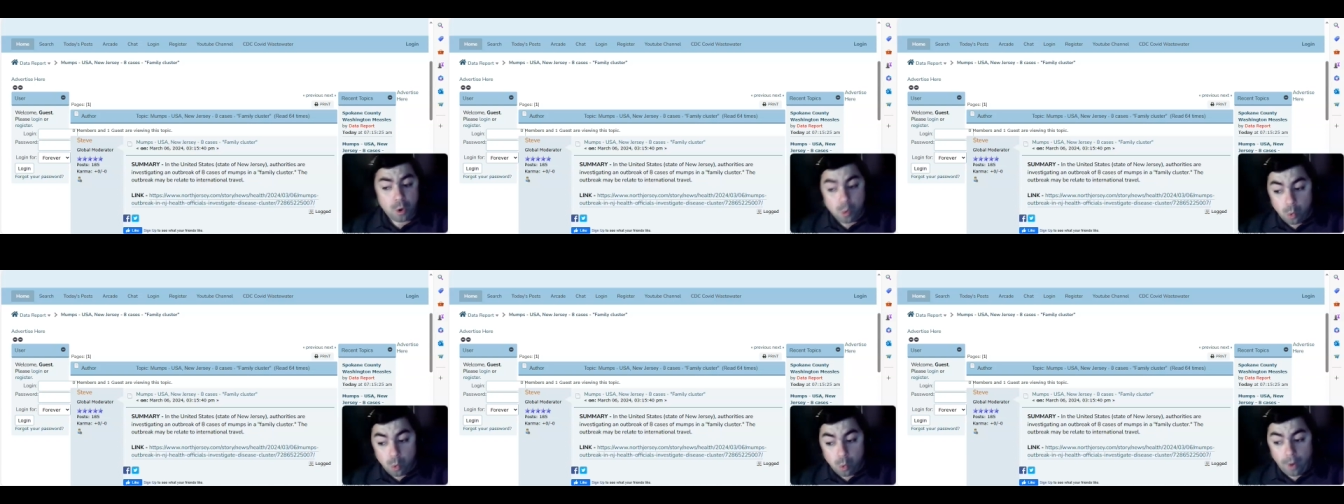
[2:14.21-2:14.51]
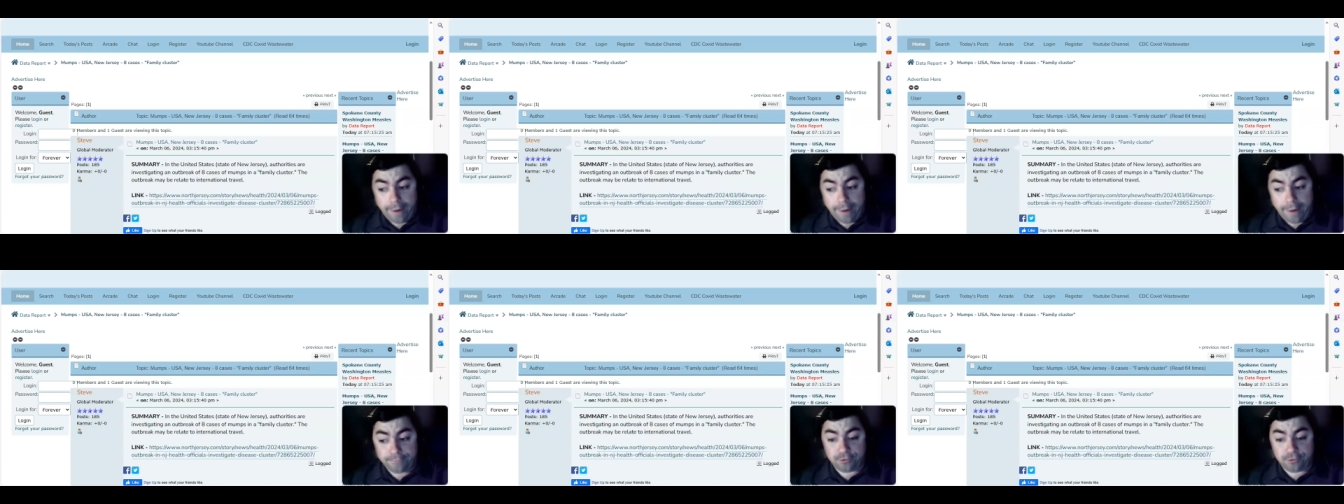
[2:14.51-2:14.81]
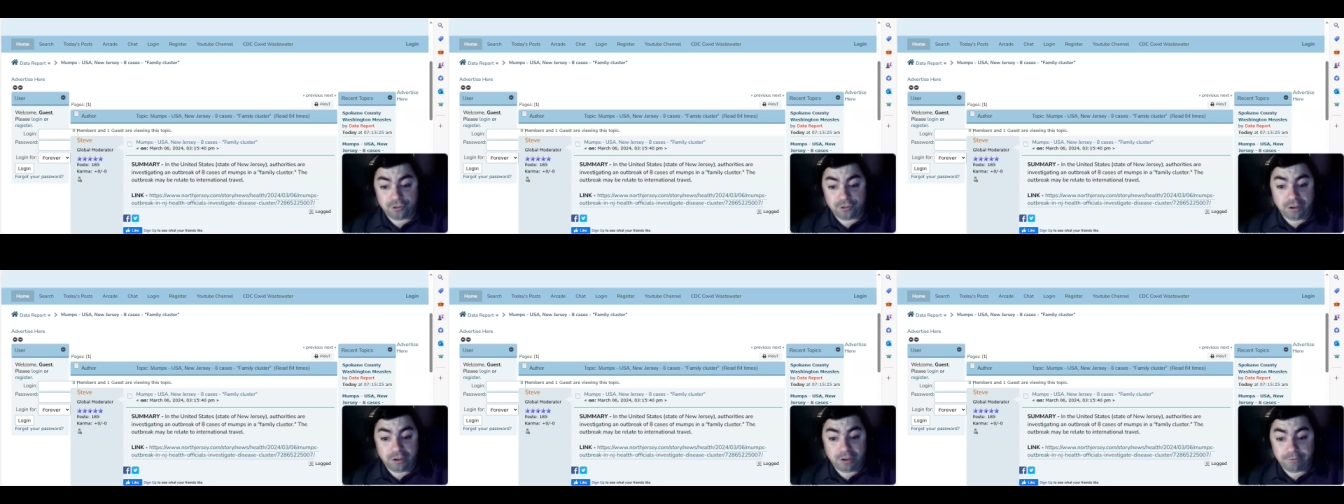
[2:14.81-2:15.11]
We'll have
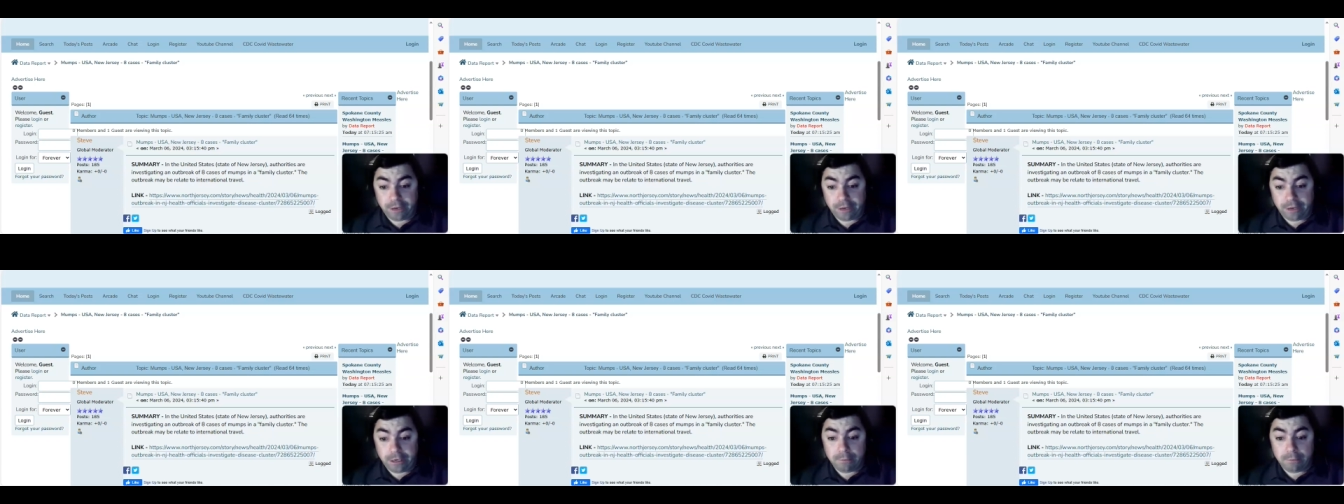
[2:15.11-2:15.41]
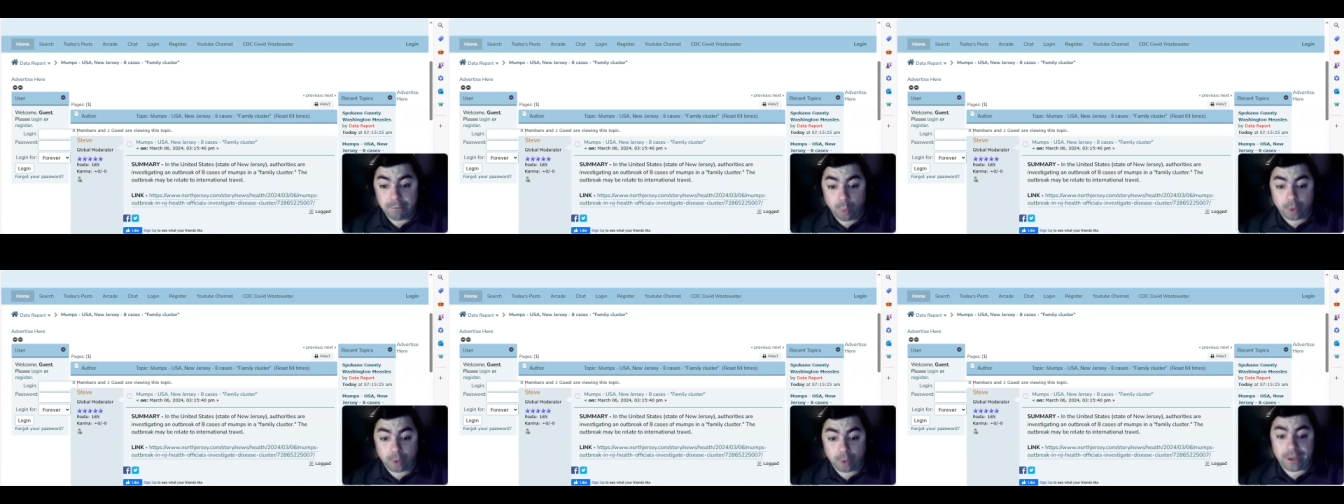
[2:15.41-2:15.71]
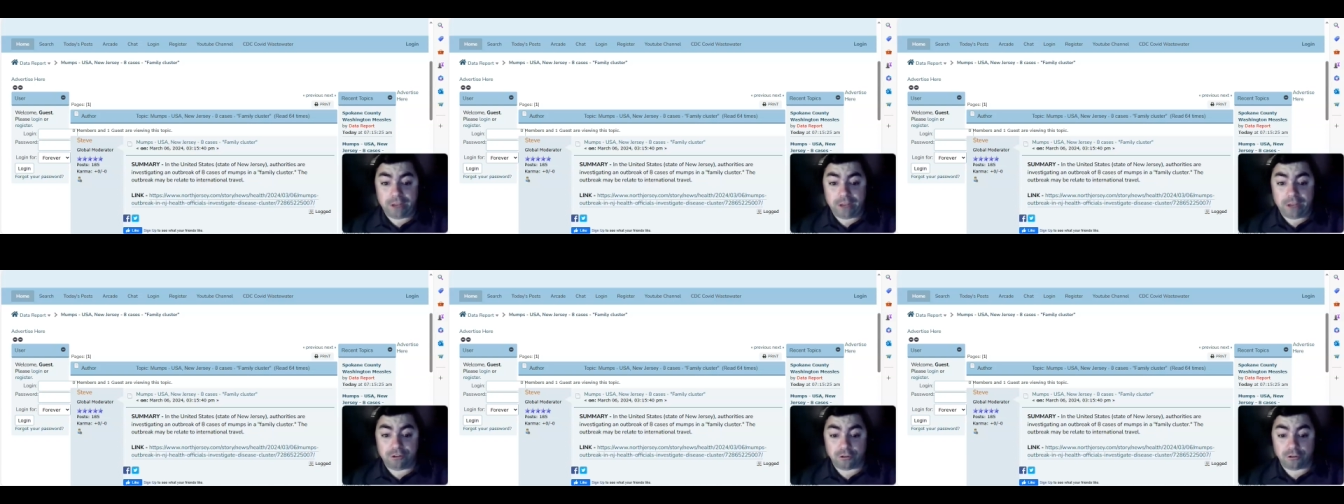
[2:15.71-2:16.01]
to see if any more
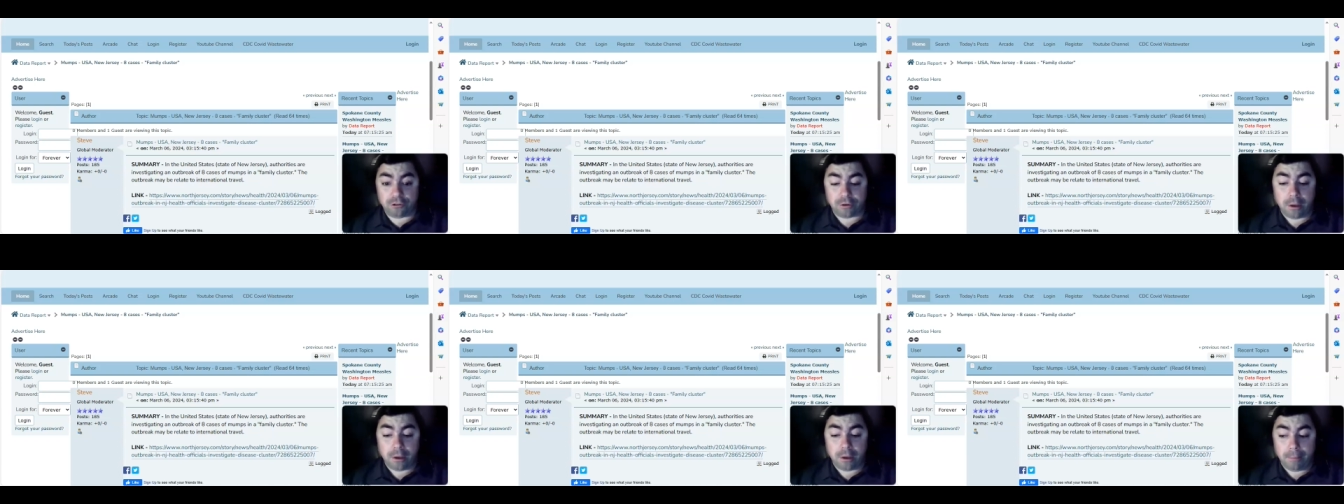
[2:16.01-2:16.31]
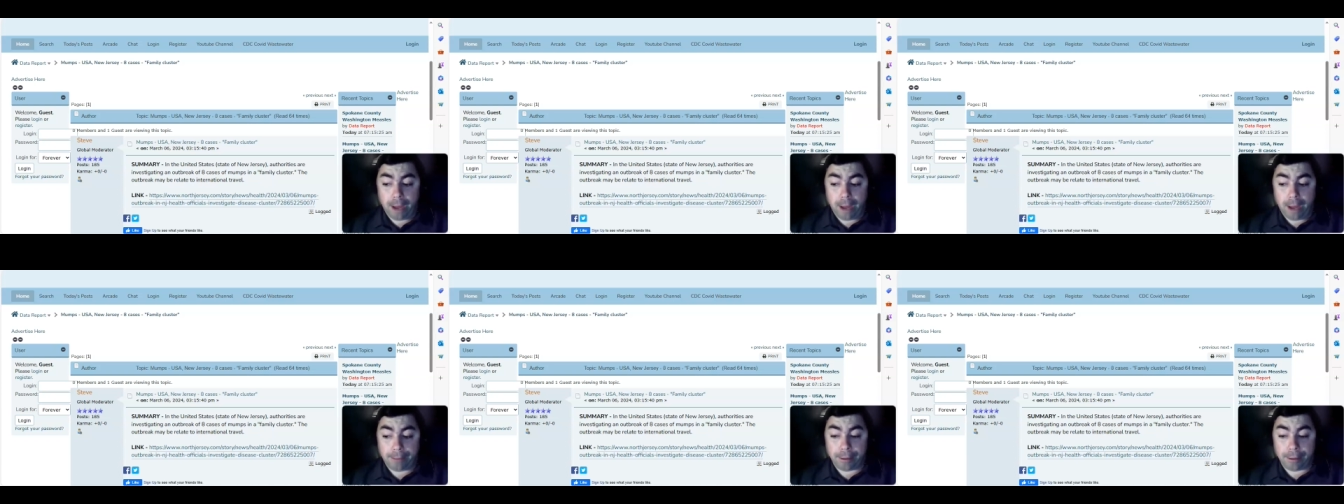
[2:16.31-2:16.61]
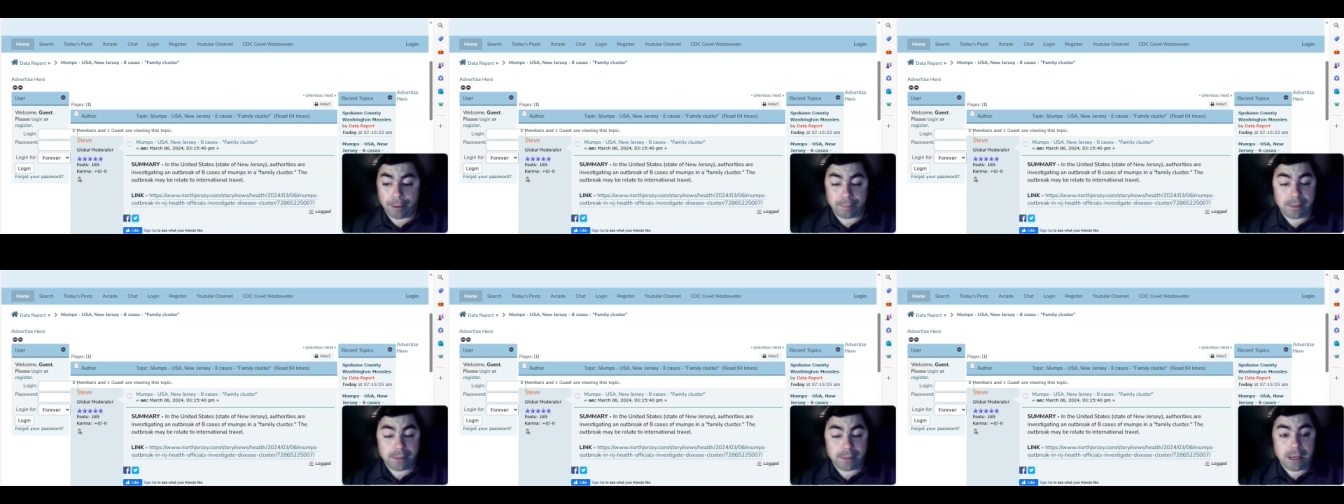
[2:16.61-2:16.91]
cases pop
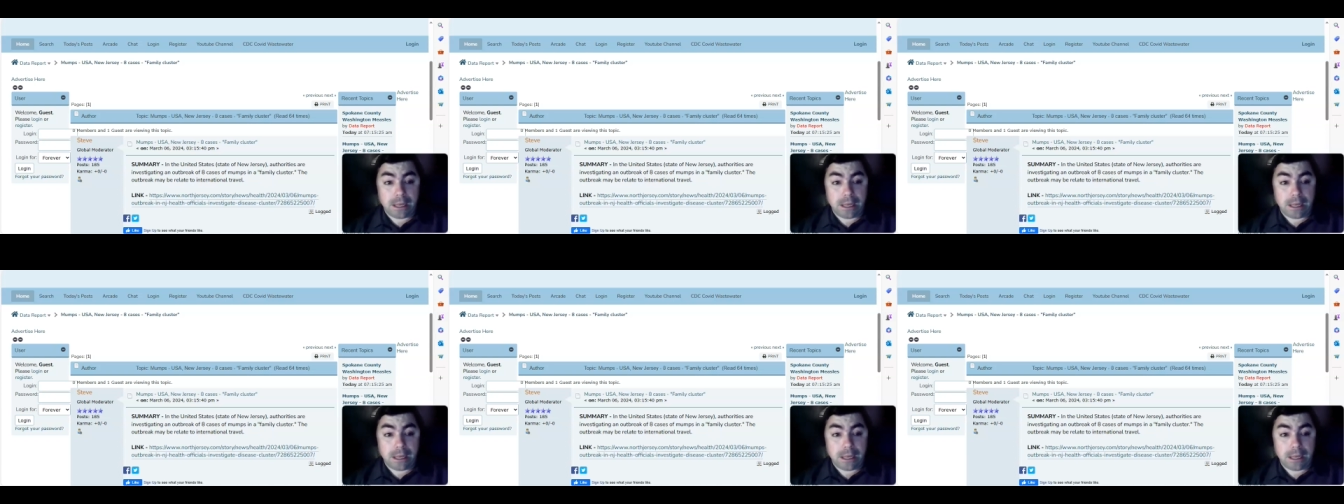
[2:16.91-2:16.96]
up.